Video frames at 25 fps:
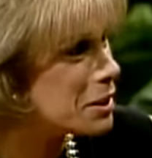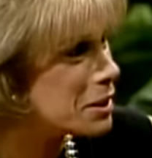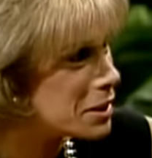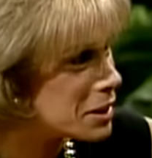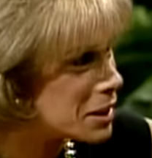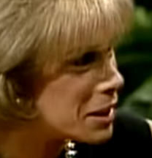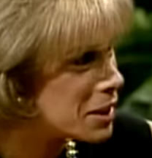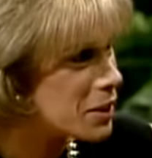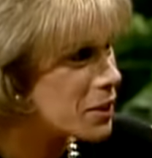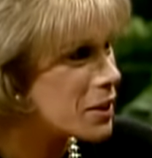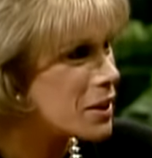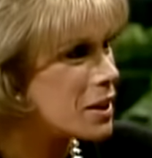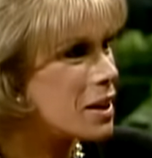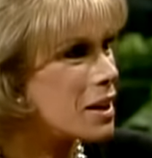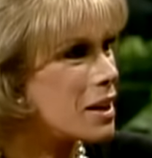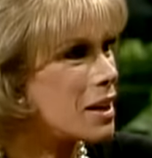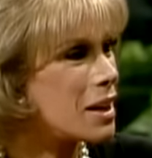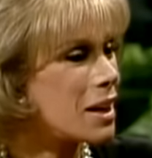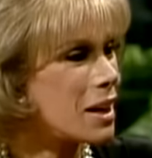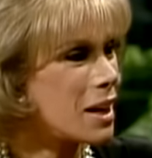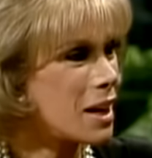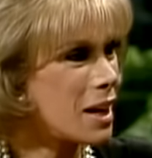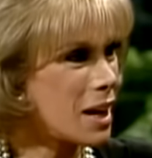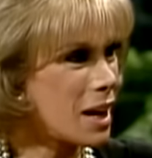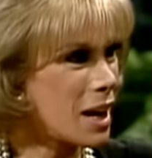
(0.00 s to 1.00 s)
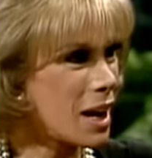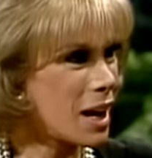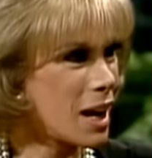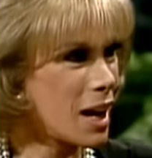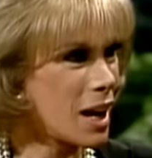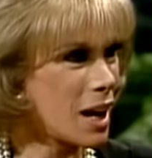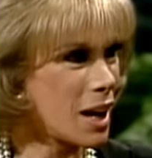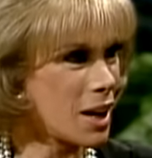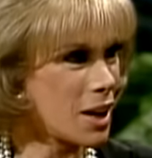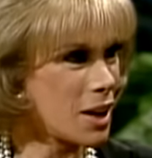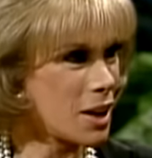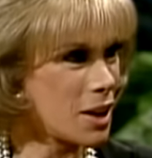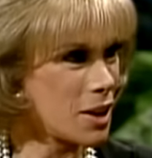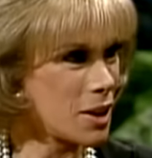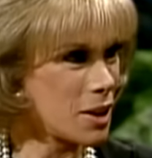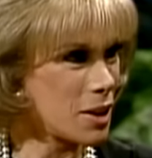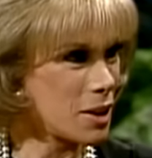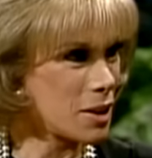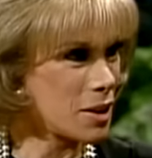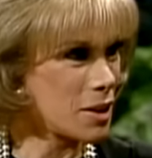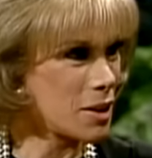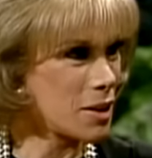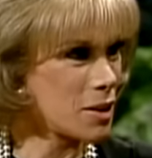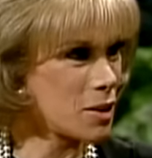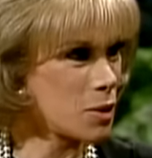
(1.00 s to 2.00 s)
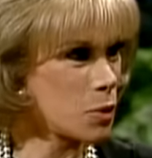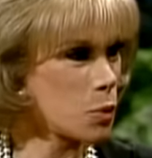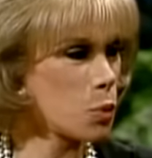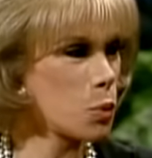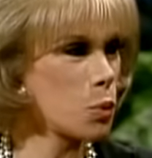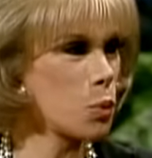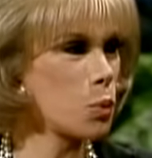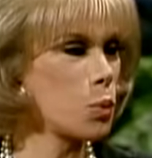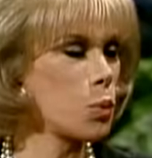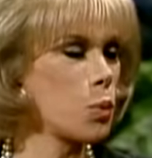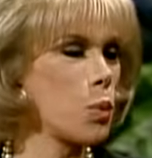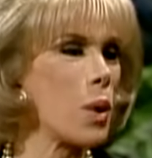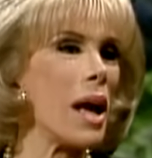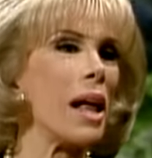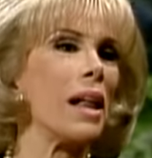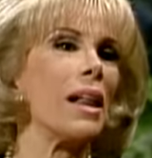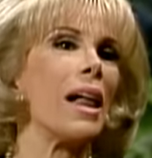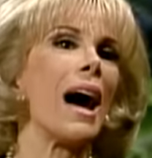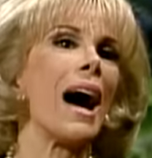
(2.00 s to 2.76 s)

After the joke about the stamp, that you, if I remember, well, you